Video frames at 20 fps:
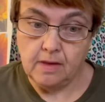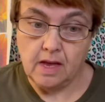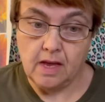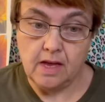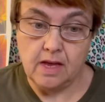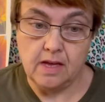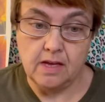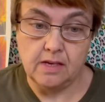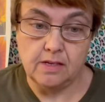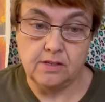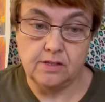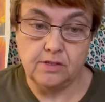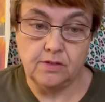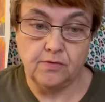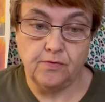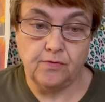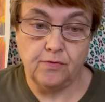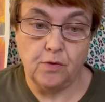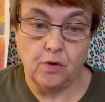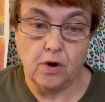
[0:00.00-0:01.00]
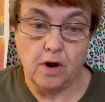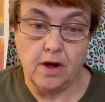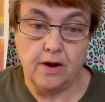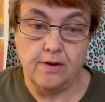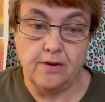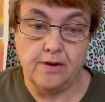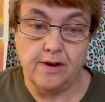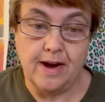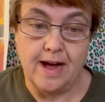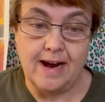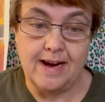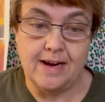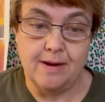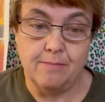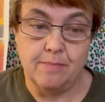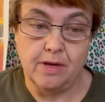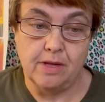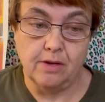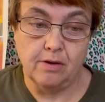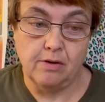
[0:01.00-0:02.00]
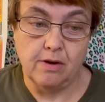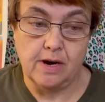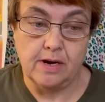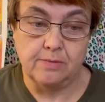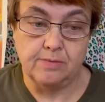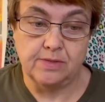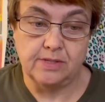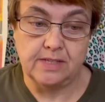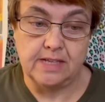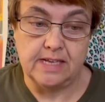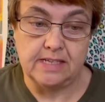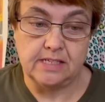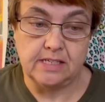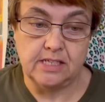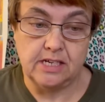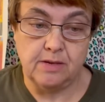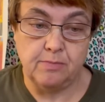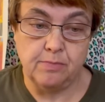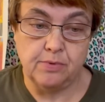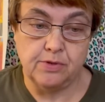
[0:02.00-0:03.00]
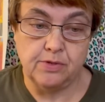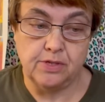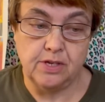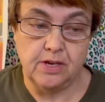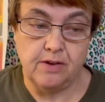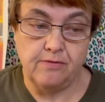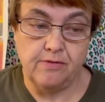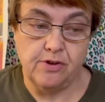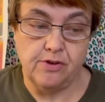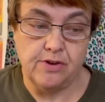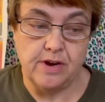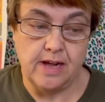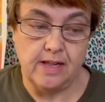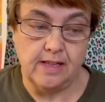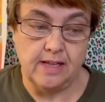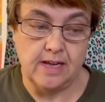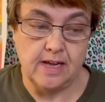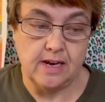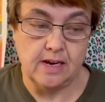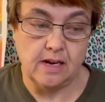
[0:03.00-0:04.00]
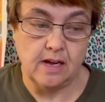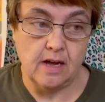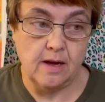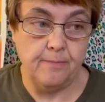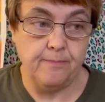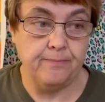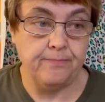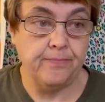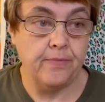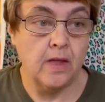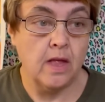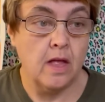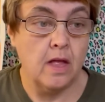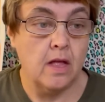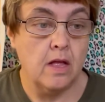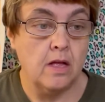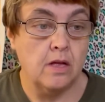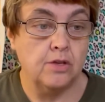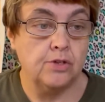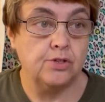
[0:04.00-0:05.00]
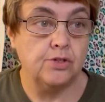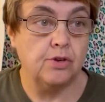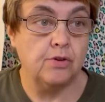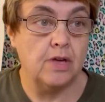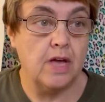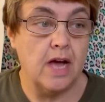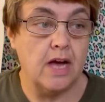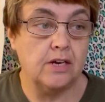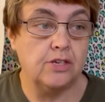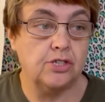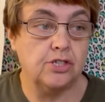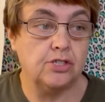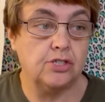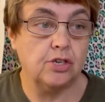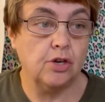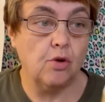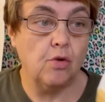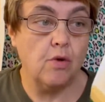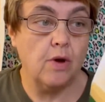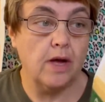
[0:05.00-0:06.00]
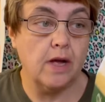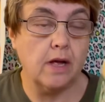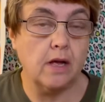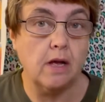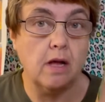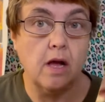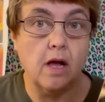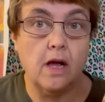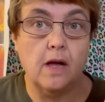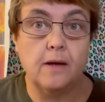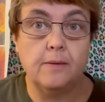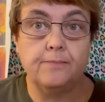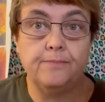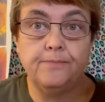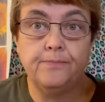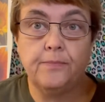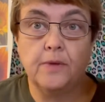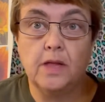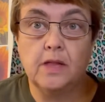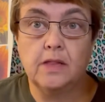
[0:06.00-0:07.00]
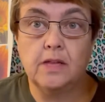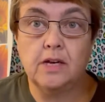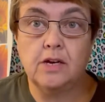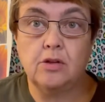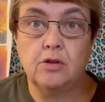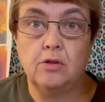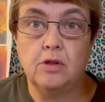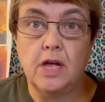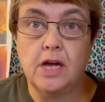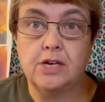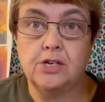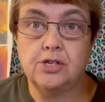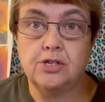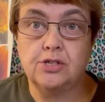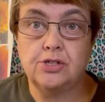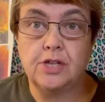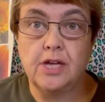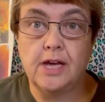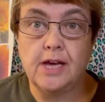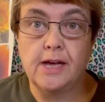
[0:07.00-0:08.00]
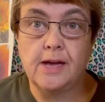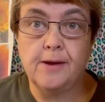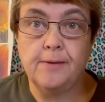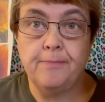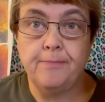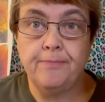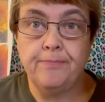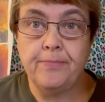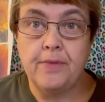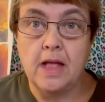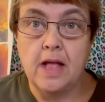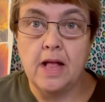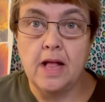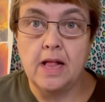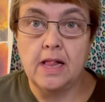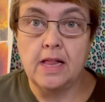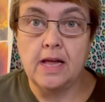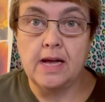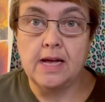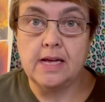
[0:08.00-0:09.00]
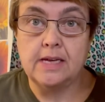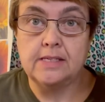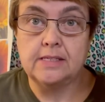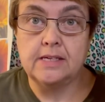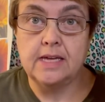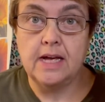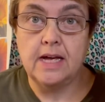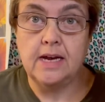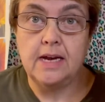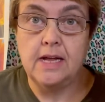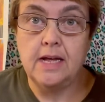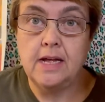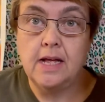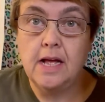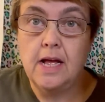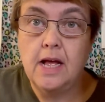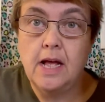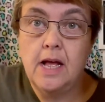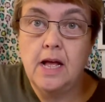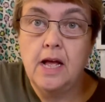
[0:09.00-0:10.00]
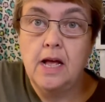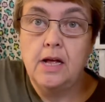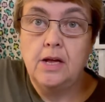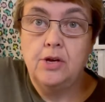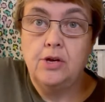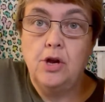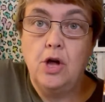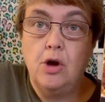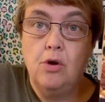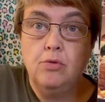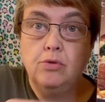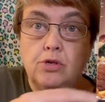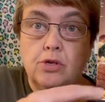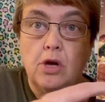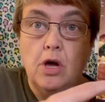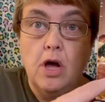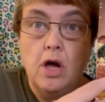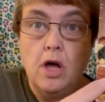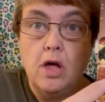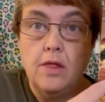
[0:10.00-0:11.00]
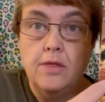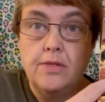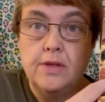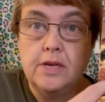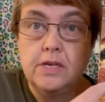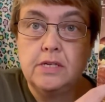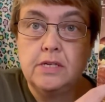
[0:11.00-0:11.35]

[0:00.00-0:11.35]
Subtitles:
is 490 milligrams, and that's 10% of your daily income. So yeah, just a quick little lunch thing. Like I said, note all the